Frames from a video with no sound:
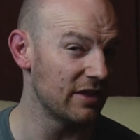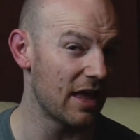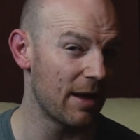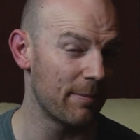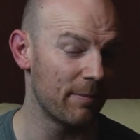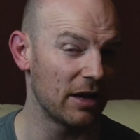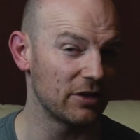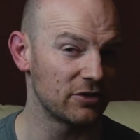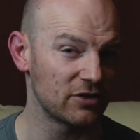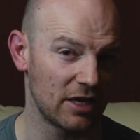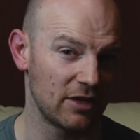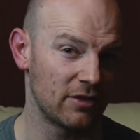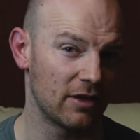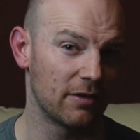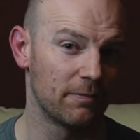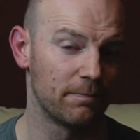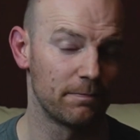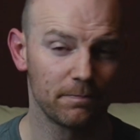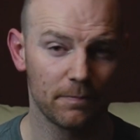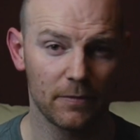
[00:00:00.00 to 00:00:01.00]
that much either.
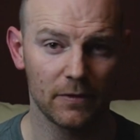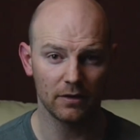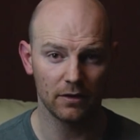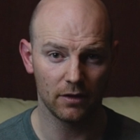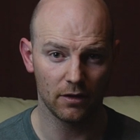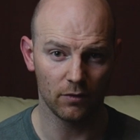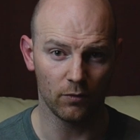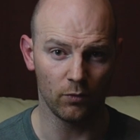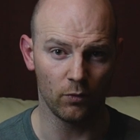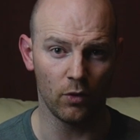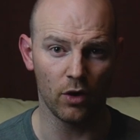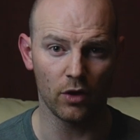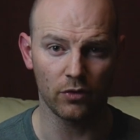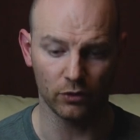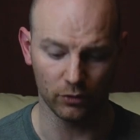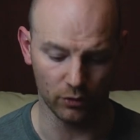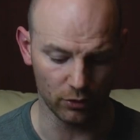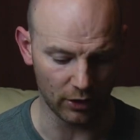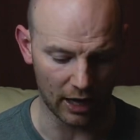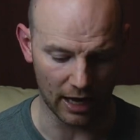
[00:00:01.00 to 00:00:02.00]
Worth a
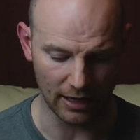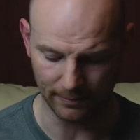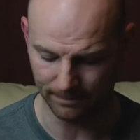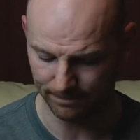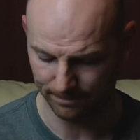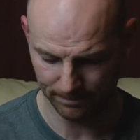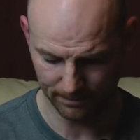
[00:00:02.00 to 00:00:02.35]
look at it.